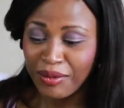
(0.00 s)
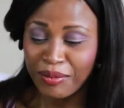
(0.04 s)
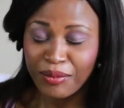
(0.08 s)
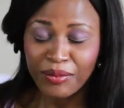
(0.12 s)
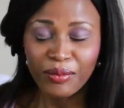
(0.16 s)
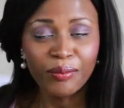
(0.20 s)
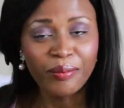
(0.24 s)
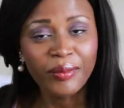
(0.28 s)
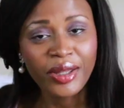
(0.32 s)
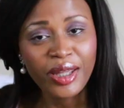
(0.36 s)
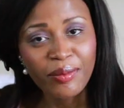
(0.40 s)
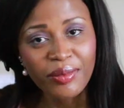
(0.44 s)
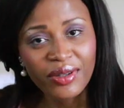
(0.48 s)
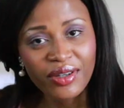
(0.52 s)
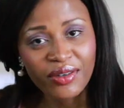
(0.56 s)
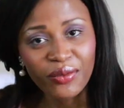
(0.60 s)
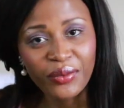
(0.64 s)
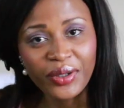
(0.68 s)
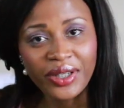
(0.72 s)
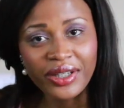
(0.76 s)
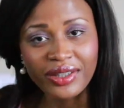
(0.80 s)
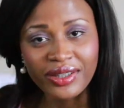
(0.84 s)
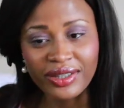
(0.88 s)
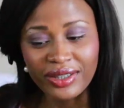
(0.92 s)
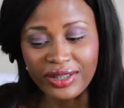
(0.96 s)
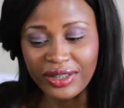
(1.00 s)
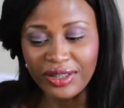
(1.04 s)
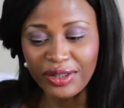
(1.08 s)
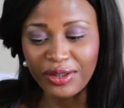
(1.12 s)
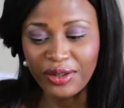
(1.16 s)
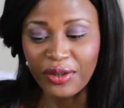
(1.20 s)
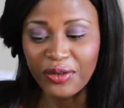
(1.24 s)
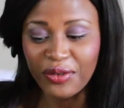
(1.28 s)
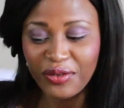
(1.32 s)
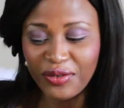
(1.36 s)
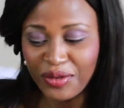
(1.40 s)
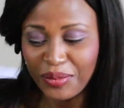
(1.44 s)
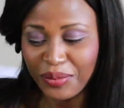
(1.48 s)
So maybe I went a little
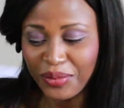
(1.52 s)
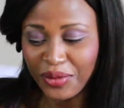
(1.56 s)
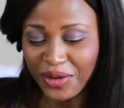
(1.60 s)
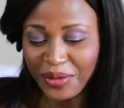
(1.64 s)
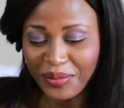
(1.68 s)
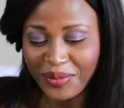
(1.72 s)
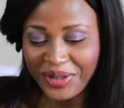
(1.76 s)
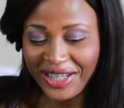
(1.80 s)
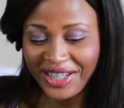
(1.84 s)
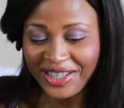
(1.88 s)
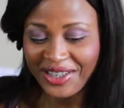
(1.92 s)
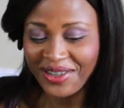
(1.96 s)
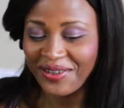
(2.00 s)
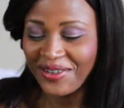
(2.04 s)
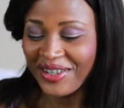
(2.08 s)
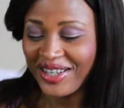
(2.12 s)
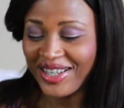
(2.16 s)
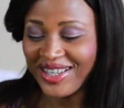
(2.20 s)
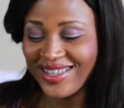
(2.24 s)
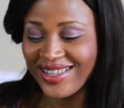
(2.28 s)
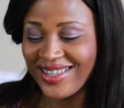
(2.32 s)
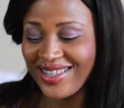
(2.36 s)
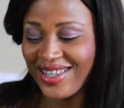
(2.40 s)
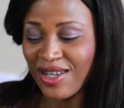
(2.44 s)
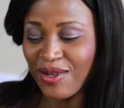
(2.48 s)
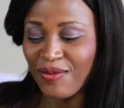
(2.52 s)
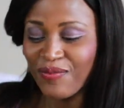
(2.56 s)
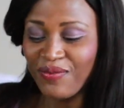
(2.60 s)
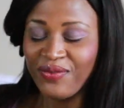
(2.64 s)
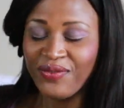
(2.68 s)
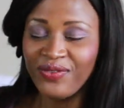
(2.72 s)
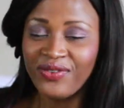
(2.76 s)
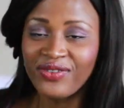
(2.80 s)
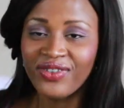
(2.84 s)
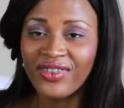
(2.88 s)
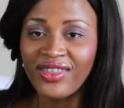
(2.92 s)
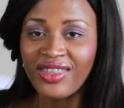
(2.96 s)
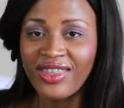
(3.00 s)
overboard, but anyways,
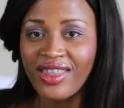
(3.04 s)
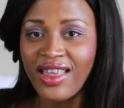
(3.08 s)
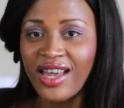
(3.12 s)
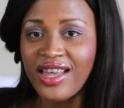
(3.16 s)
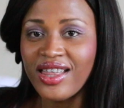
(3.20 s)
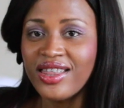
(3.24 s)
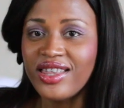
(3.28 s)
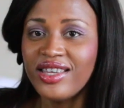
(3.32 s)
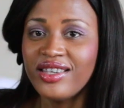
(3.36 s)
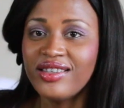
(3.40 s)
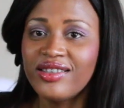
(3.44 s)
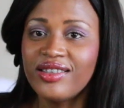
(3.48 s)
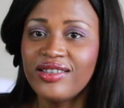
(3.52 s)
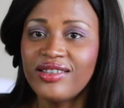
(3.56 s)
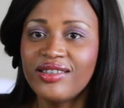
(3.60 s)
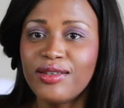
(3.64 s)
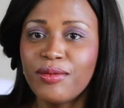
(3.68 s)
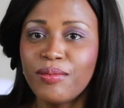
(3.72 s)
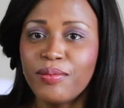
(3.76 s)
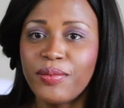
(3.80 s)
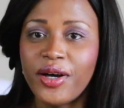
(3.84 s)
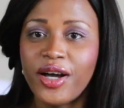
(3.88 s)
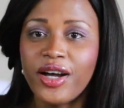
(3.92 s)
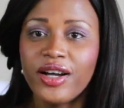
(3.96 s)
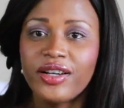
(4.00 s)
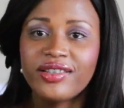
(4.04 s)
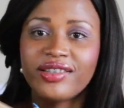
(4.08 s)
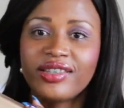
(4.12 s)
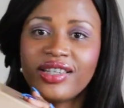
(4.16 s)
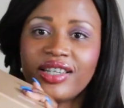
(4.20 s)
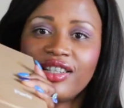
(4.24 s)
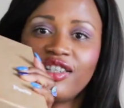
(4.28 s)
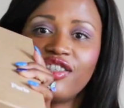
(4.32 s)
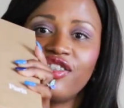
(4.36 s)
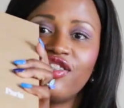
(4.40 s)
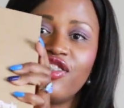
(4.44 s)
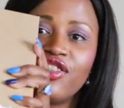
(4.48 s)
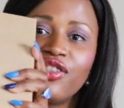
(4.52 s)
this is the box
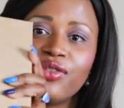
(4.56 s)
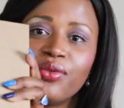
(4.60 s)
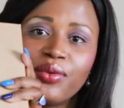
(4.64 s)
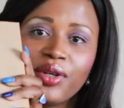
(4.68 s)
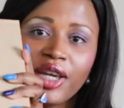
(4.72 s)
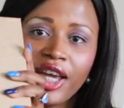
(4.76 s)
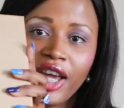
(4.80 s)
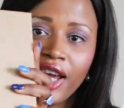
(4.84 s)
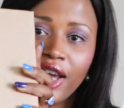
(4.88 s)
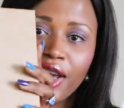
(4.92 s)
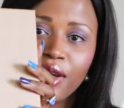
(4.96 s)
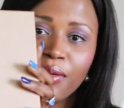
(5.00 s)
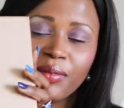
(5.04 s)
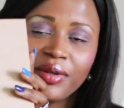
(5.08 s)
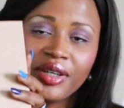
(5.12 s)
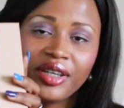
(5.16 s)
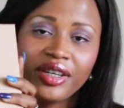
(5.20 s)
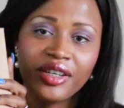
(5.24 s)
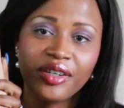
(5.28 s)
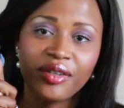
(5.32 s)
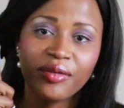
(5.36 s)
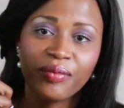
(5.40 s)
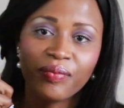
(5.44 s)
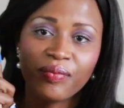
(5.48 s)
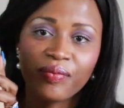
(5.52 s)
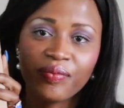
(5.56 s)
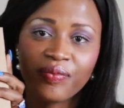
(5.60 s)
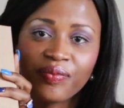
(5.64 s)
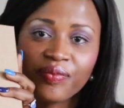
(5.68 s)
that the shoe came in.